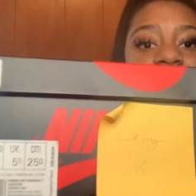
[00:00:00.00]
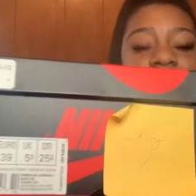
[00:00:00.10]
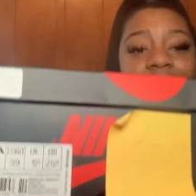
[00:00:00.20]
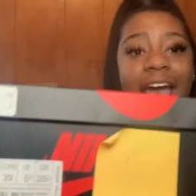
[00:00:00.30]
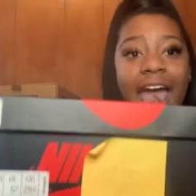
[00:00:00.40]

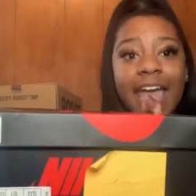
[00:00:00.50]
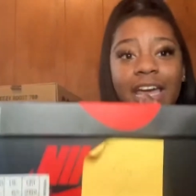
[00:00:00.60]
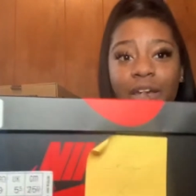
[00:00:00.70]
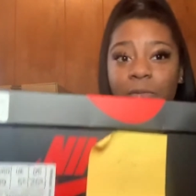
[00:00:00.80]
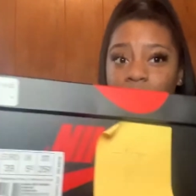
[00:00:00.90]
it's an
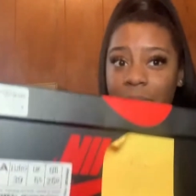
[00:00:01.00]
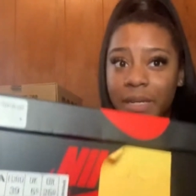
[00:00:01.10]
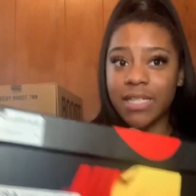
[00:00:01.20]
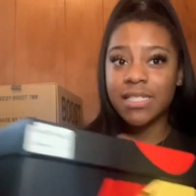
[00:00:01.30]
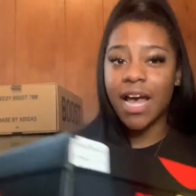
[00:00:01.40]
eight in
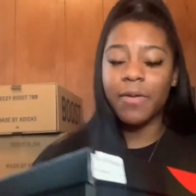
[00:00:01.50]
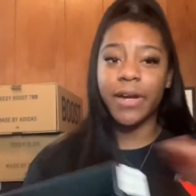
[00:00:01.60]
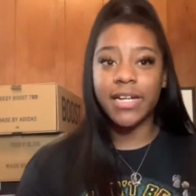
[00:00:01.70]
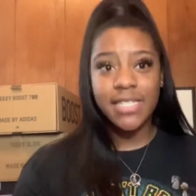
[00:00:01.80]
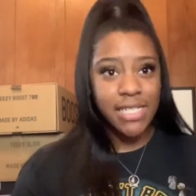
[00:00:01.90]
women's i
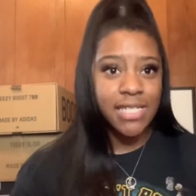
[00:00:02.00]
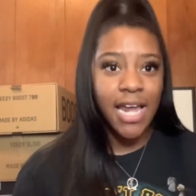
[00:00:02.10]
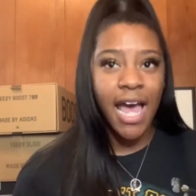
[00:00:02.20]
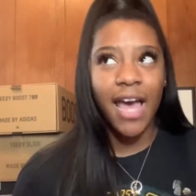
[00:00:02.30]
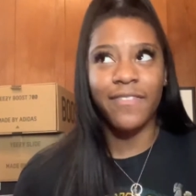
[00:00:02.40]
wear six and
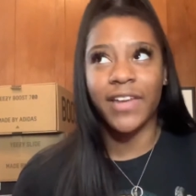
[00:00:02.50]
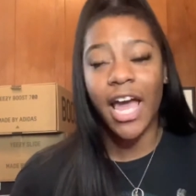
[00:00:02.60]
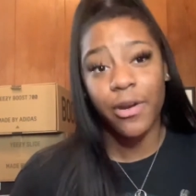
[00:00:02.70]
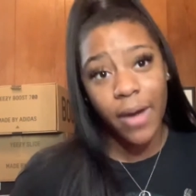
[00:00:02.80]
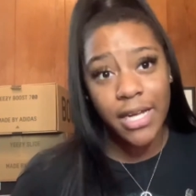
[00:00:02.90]
a half in
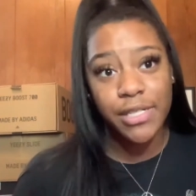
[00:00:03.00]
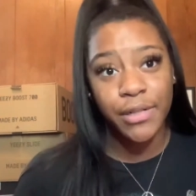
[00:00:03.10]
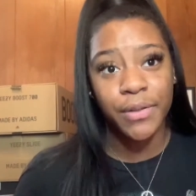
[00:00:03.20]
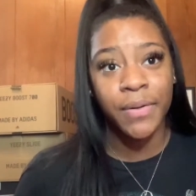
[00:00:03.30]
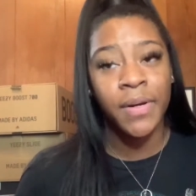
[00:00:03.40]
like grade
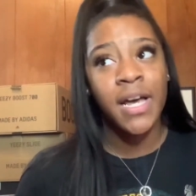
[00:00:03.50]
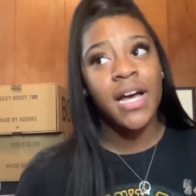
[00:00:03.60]
school